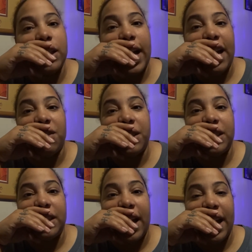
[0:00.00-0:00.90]
calories
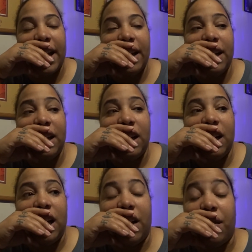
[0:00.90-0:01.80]
a day,
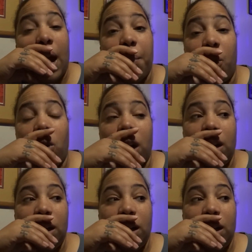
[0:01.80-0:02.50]
if not more.